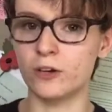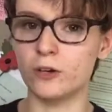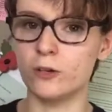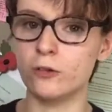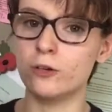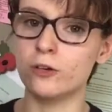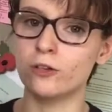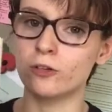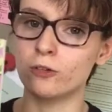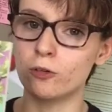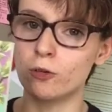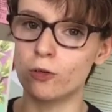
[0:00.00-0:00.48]

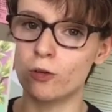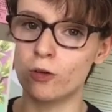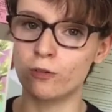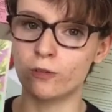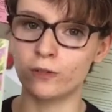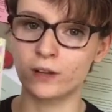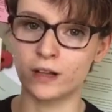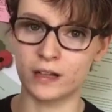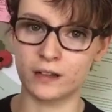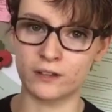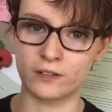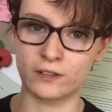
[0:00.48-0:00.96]
who is an
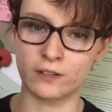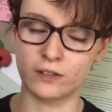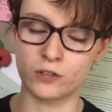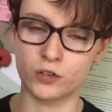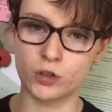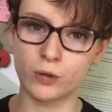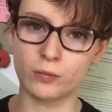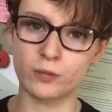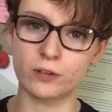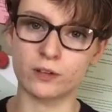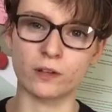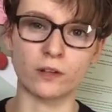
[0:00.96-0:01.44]
orphan and is
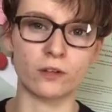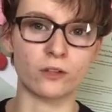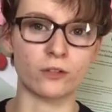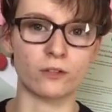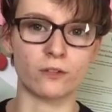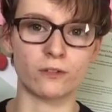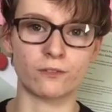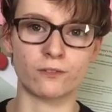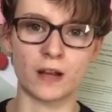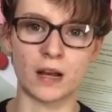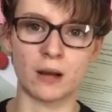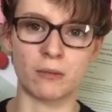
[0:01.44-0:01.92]
adopted
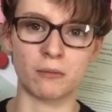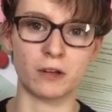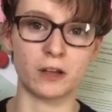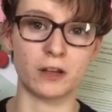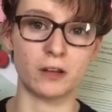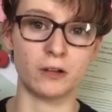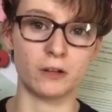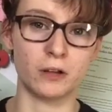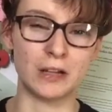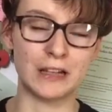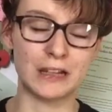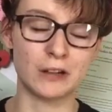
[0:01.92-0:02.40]
into a
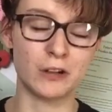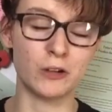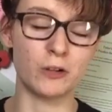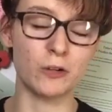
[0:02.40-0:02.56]
family